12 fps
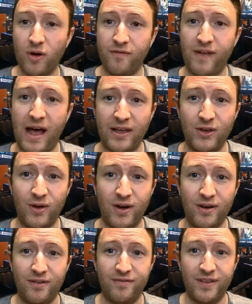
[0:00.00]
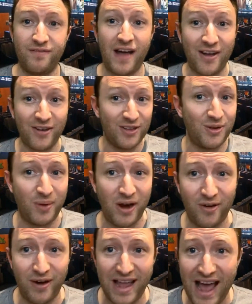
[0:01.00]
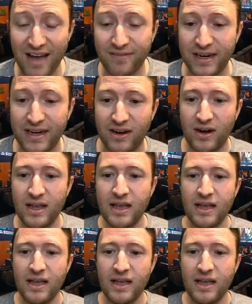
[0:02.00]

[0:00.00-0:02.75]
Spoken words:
value out of the value that we already have in here.